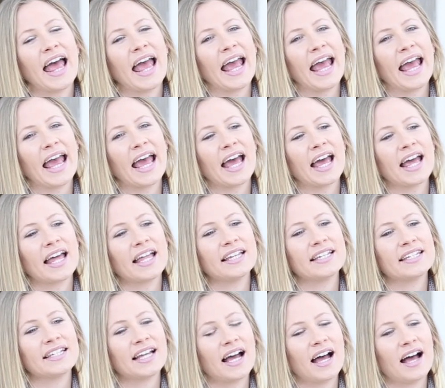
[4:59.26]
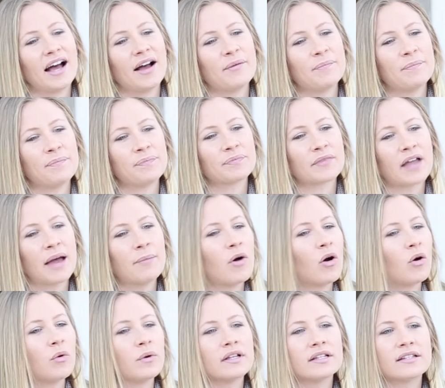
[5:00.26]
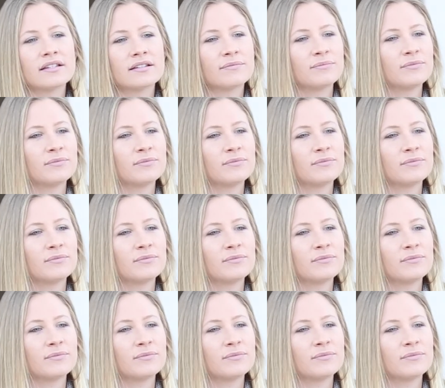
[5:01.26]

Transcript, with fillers: and um, I'm always